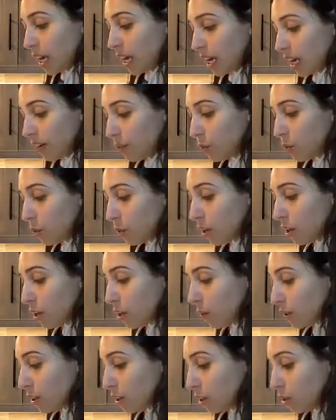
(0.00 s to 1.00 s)
If you are
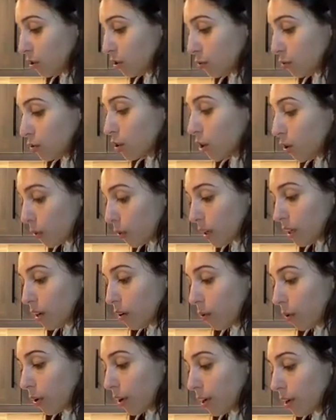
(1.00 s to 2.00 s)
going to use
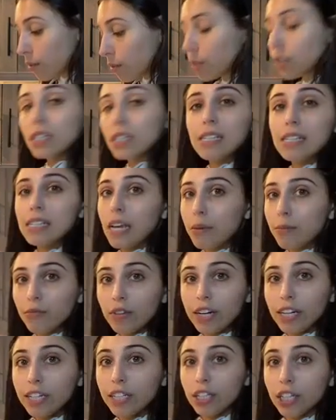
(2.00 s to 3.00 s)
coconut oil, same
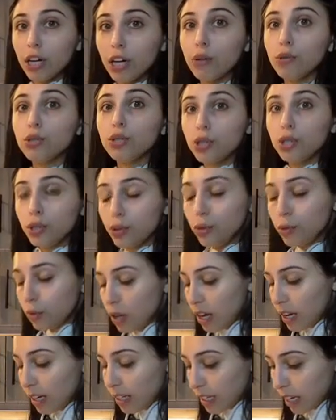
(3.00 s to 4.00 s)
ratio, 2
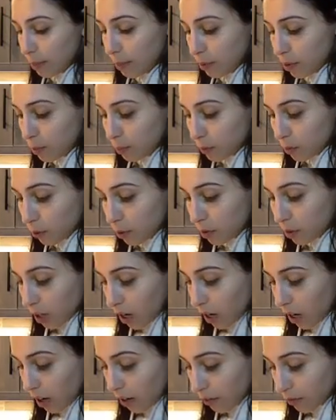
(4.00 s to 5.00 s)
tablespoons
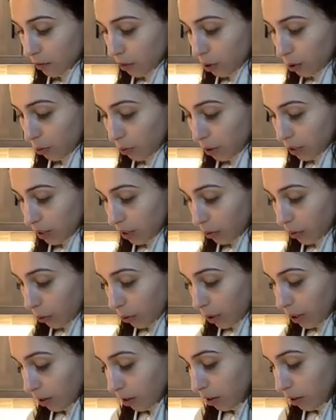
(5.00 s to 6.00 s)
of coconut
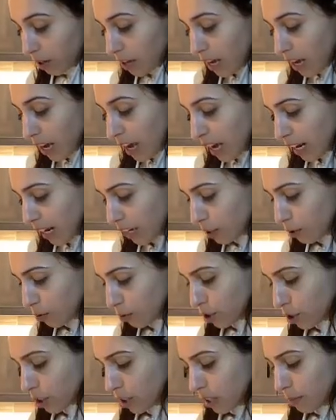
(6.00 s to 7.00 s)
oil. And I
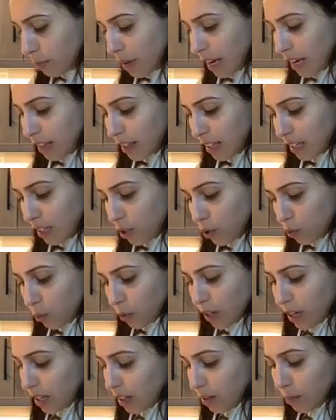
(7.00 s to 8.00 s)
usually make this
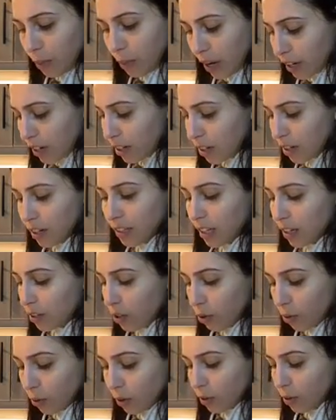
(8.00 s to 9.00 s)
with butter and then
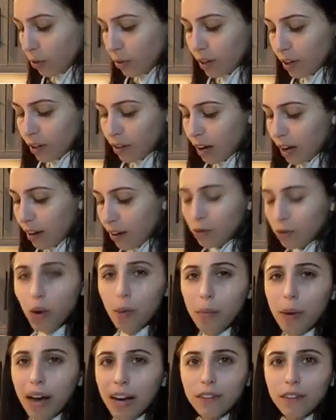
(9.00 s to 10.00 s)
coconut oil. I'll go
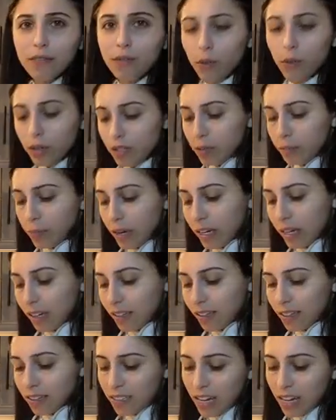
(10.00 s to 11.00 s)
back and forth depending
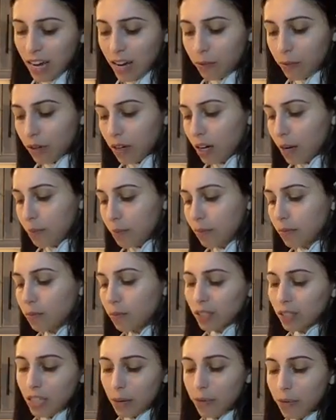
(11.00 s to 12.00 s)
on the day, what
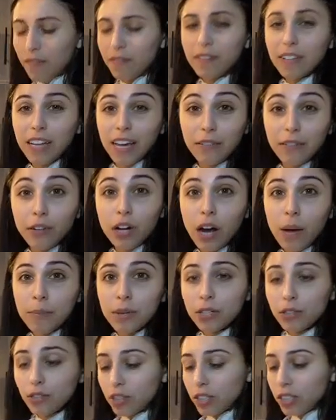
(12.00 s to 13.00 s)
type of flavor I'm
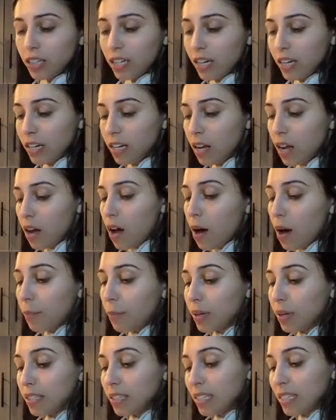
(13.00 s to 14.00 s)
interested in.
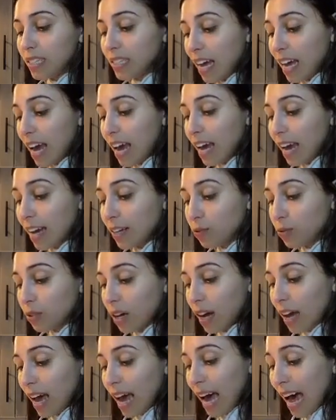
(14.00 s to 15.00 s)
But today I do
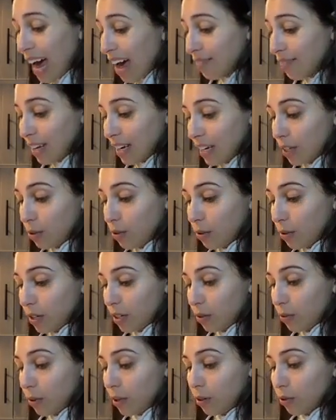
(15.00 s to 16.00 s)
not have any
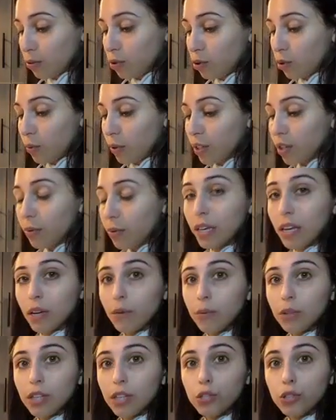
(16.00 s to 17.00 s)
coconut oil. So we're going
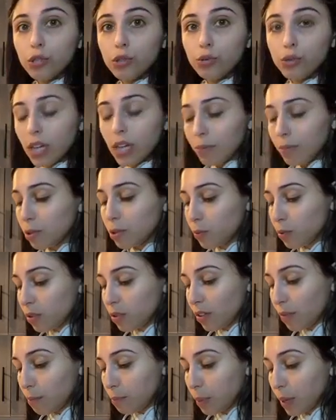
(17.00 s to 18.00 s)
in with the 2 tablespoons
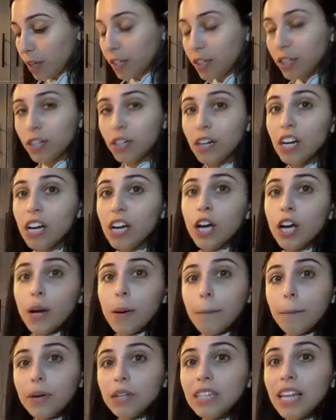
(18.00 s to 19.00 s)
of butter.
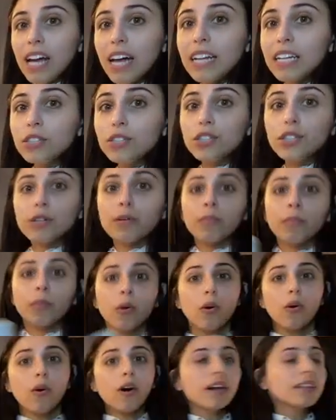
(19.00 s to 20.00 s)
Put that into your
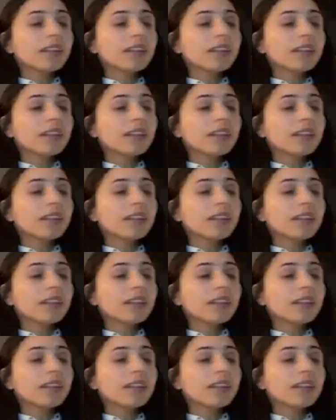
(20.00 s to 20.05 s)
bowl